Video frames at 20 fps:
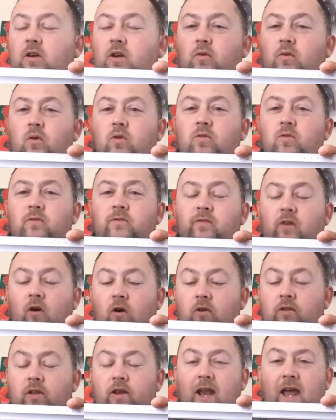groove
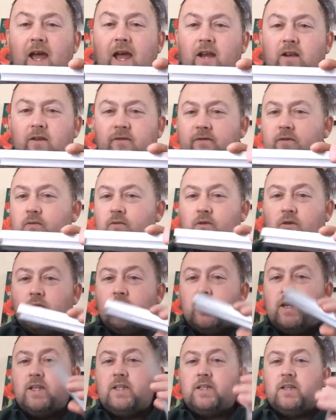or the line of the
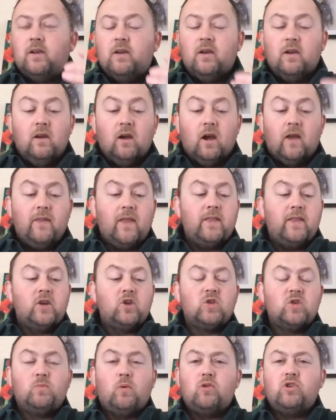crease, and then they
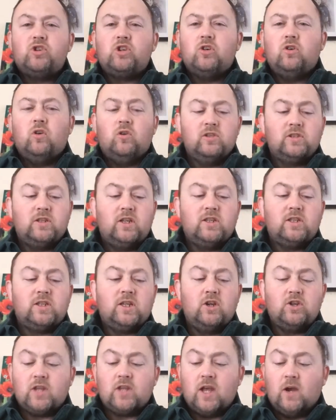just punch the holes in and
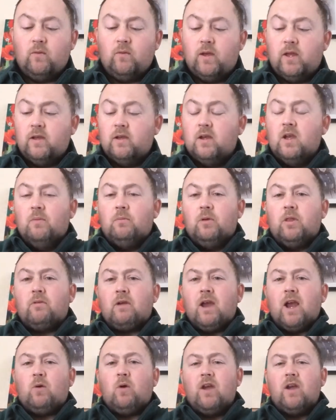stitch that way. But
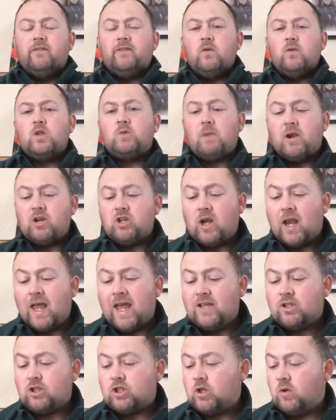there are quite a few
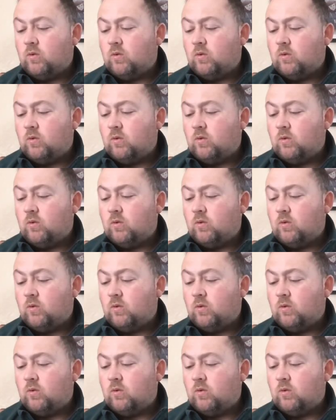specialised